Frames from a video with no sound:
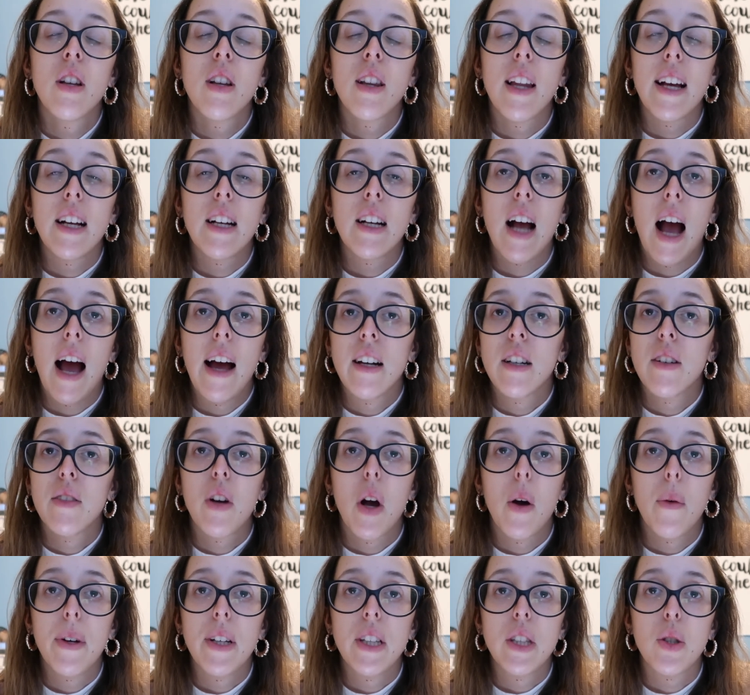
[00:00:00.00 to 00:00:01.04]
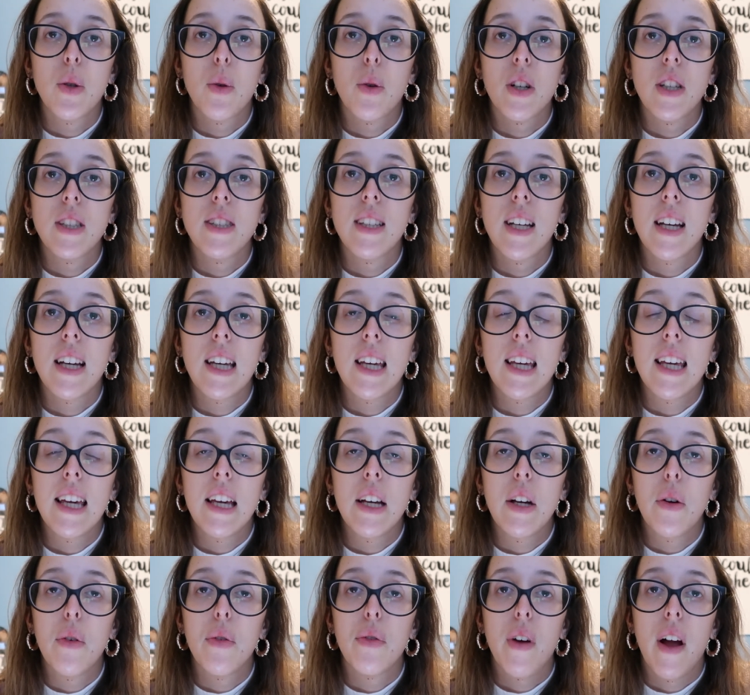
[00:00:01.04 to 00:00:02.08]
like kind of going towards like
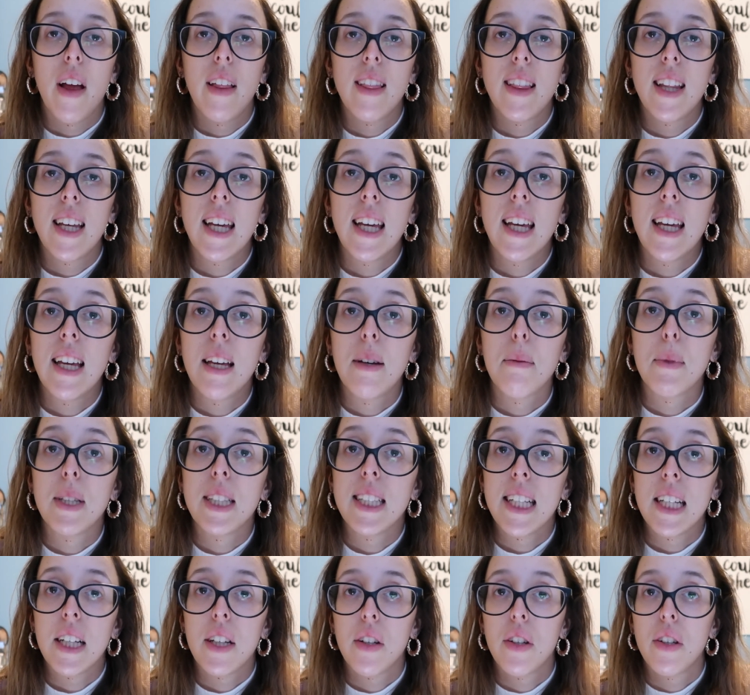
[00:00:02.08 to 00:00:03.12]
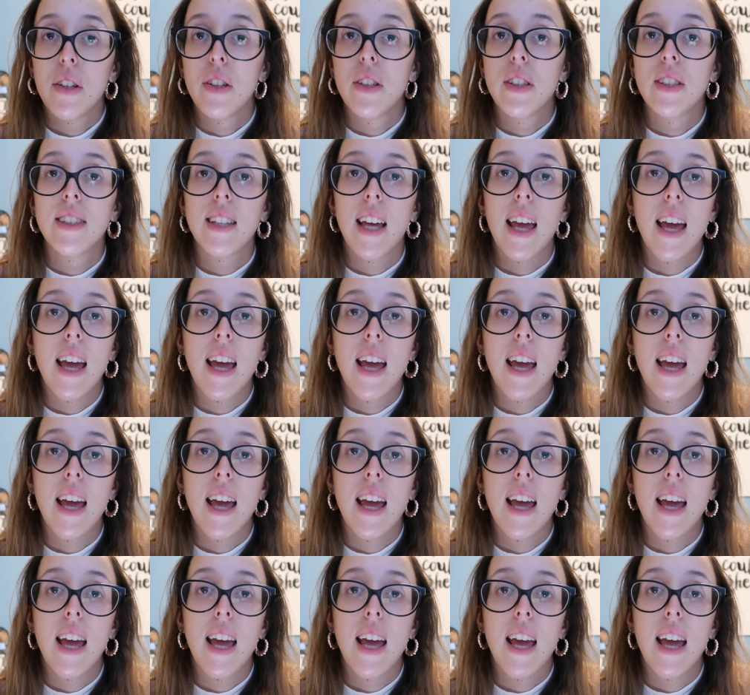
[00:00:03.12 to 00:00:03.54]
eco-friendly materials